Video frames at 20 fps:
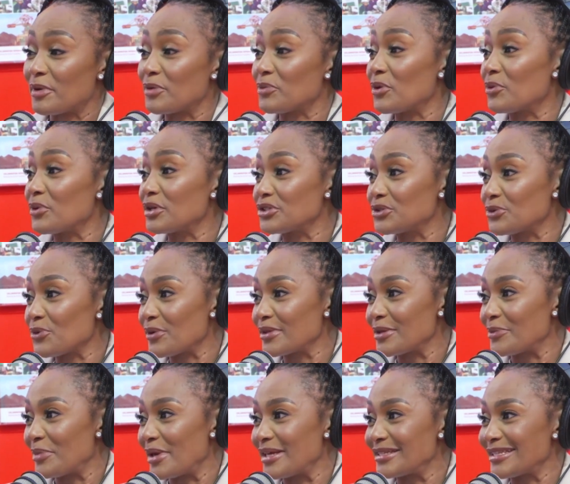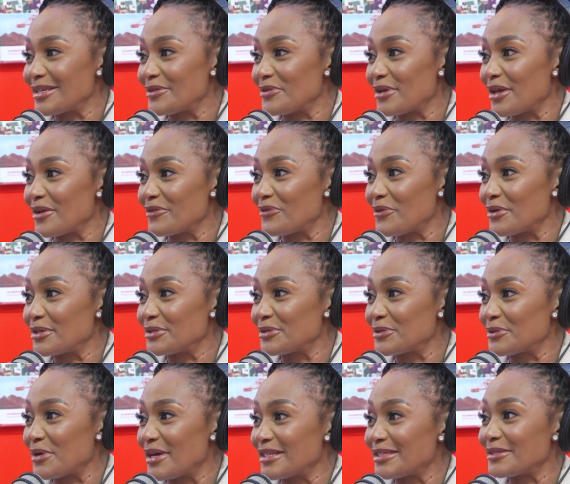But we wish you all the best and looking forward
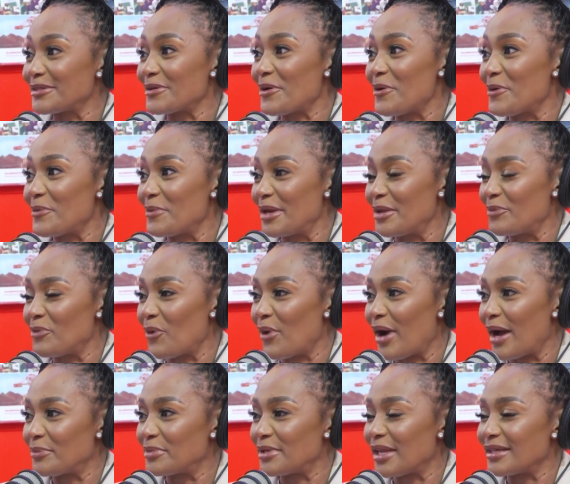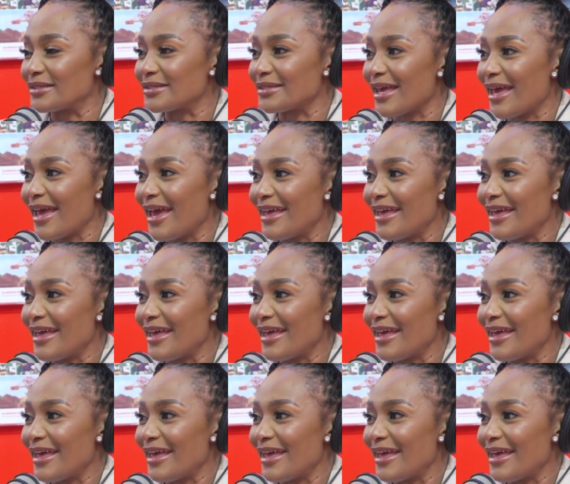to so many more updates